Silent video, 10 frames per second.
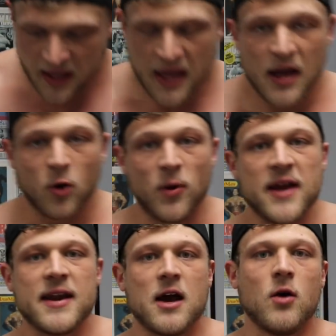right
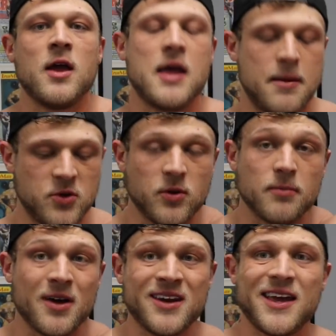now I'm doing
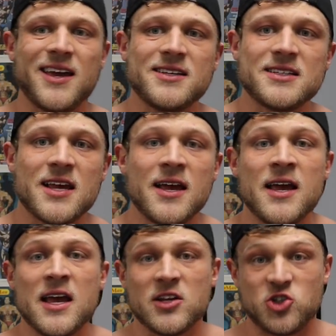Mondays,
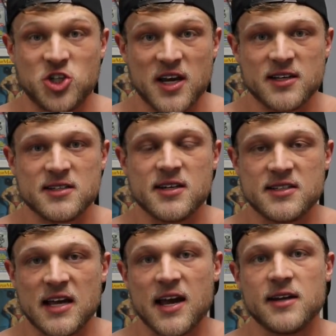chest,
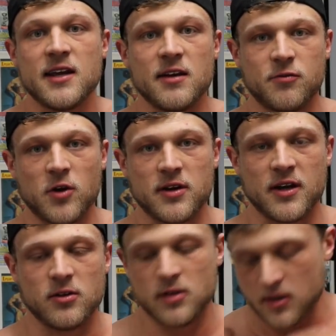side, and front
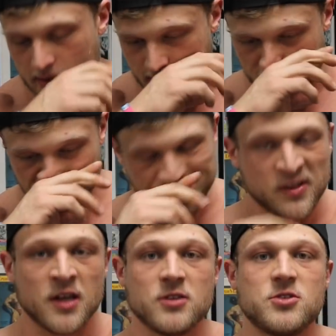delt.
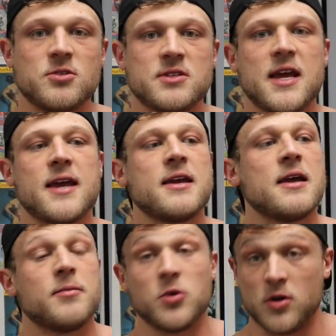Tuesday, I'm
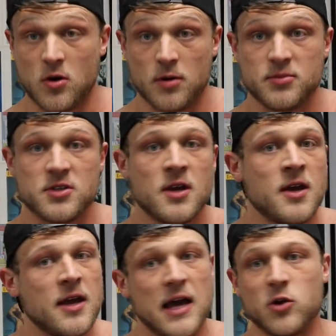doing arms.
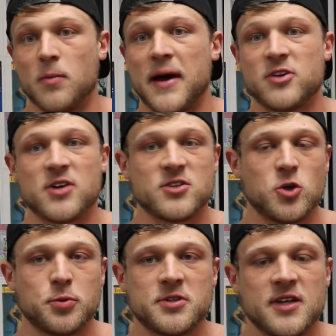I do a bi-tri
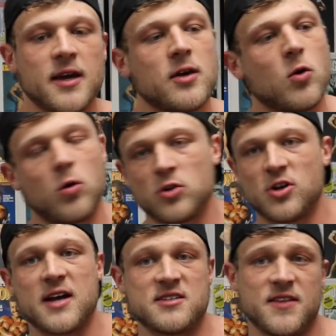superset or
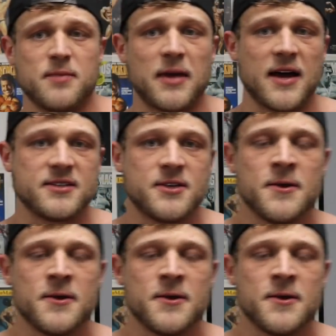tris and then bis.